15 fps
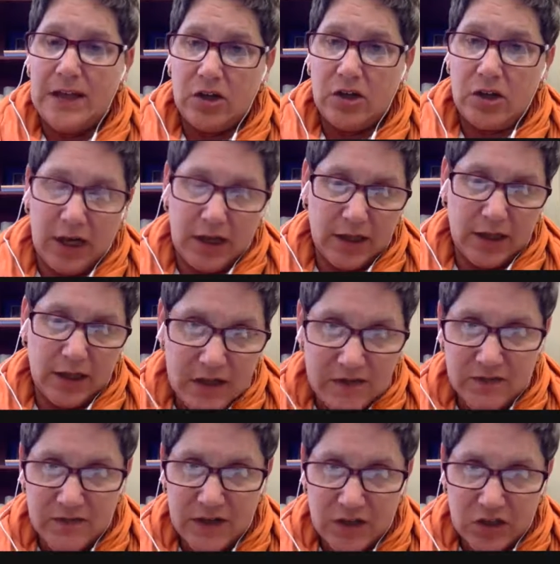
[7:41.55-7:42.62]
they're going to be
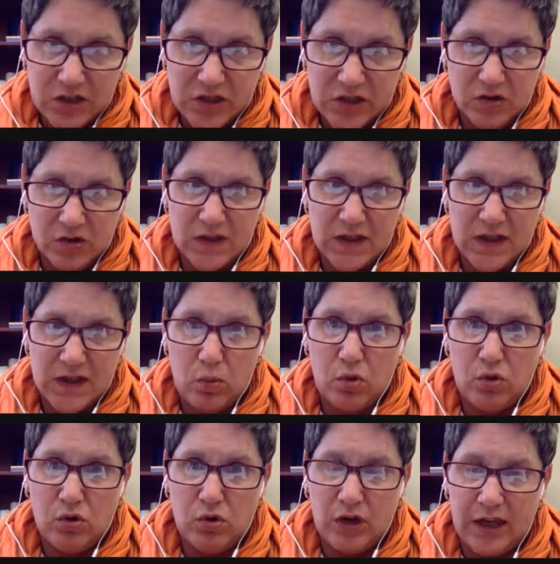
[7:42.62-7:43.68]
features that
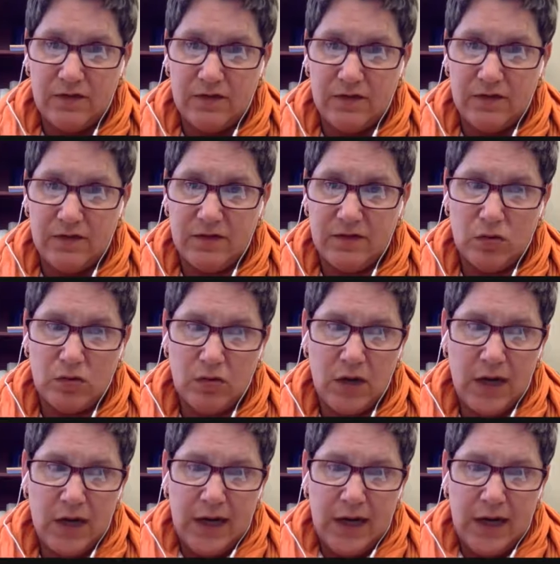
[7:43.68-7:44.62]
will give you